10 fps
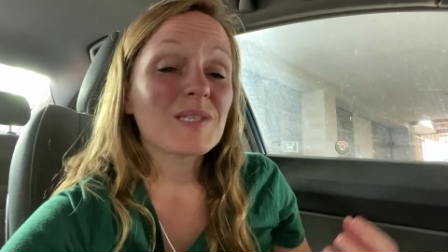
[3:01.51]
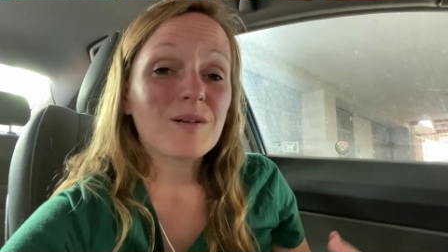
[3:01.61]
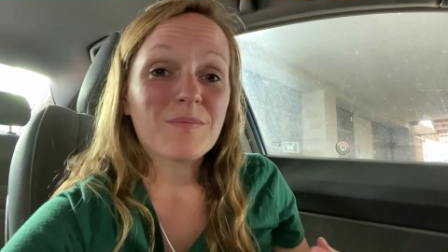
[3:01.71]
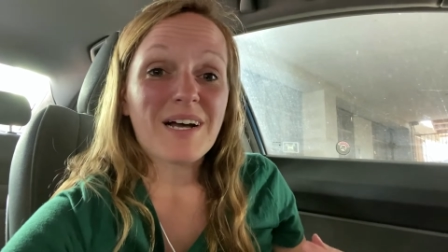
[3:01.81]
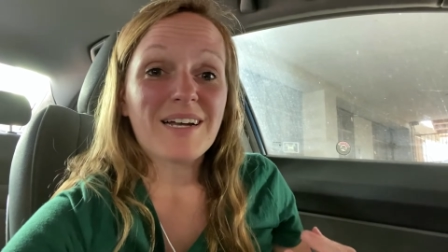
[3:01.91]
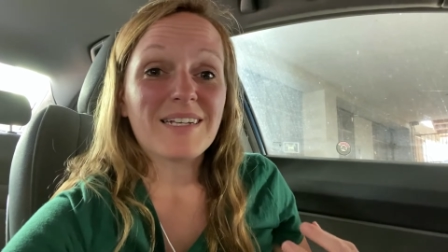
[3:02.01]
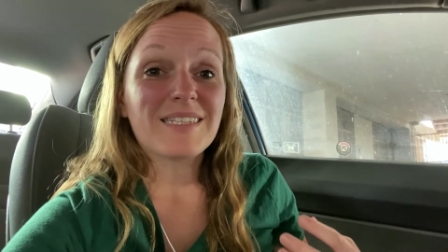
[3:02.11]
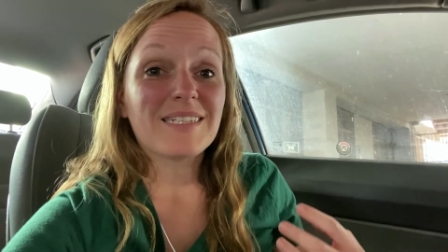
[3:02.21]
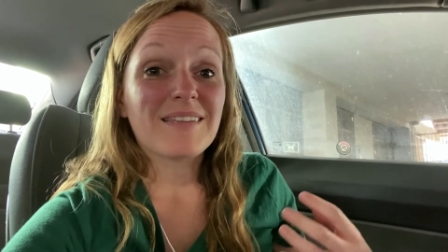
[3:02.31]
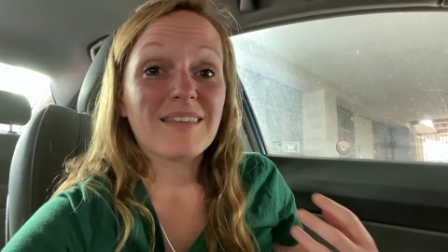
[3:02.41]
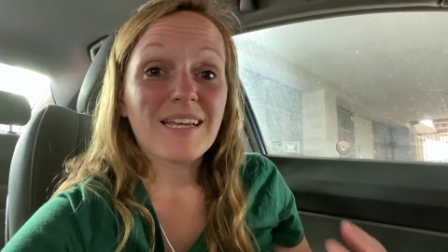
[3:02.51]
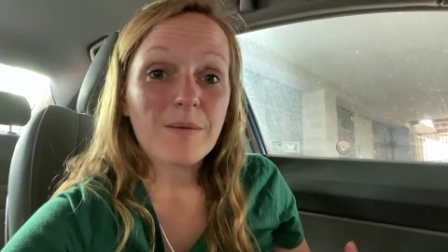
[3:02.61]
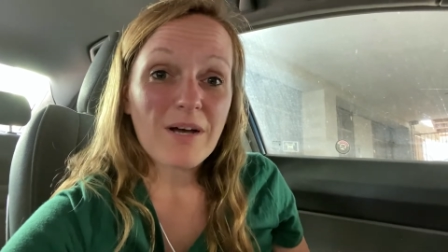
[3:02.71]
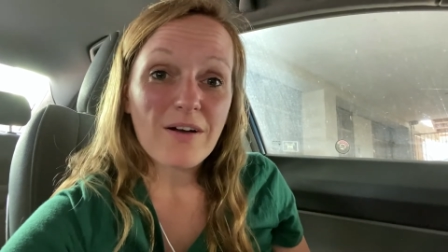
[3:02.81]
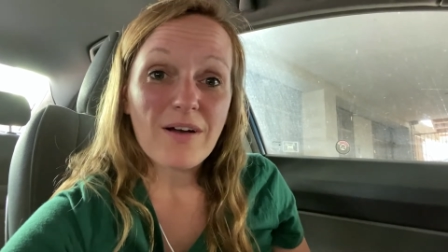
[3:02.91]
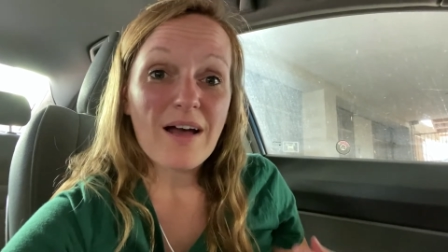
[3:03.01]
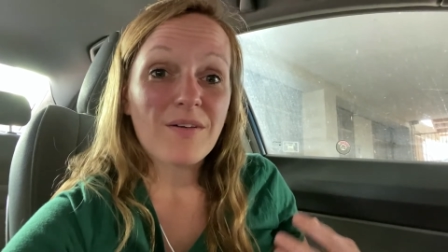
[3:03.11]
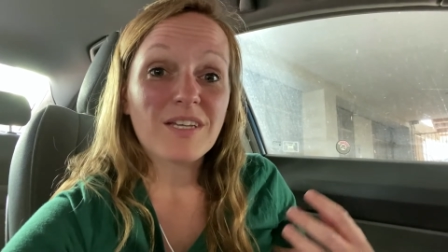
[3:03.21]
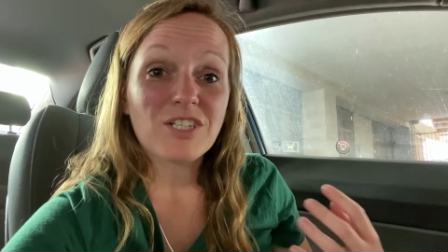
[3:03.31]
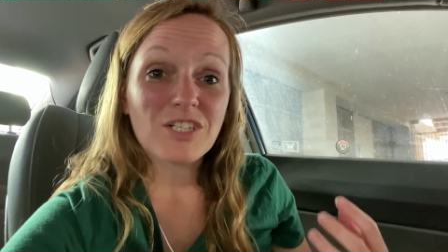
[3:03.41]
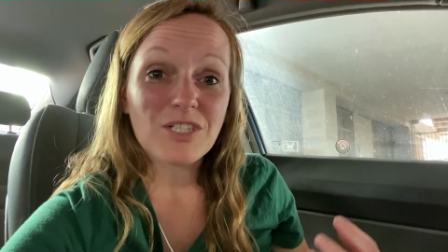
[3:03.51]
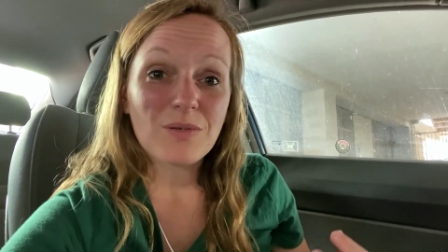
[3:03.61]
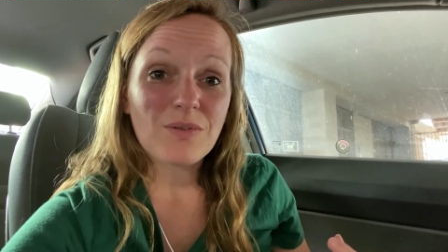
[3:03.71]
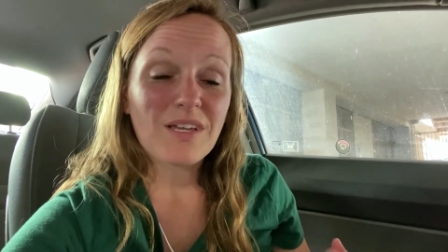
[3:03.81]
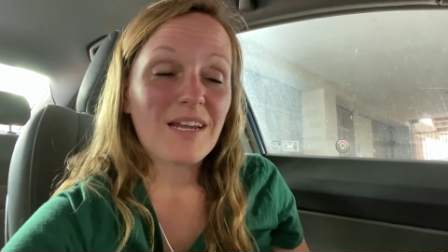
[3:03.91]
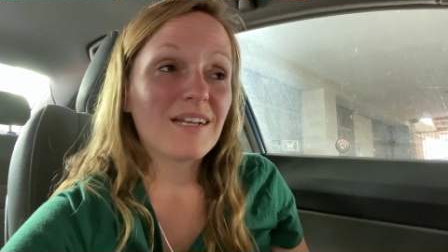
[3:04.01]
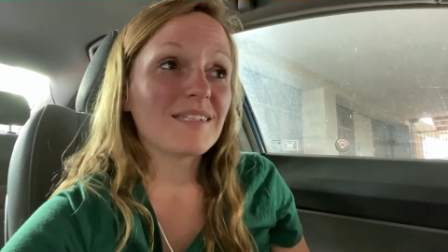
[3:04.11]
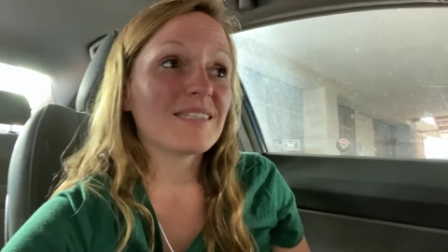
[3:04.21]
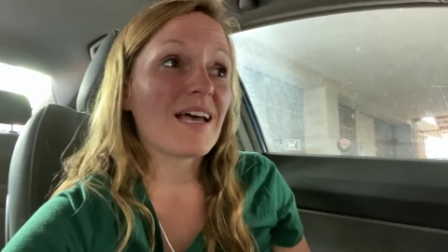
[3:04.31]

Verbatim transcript: their minds to think about how they should do things,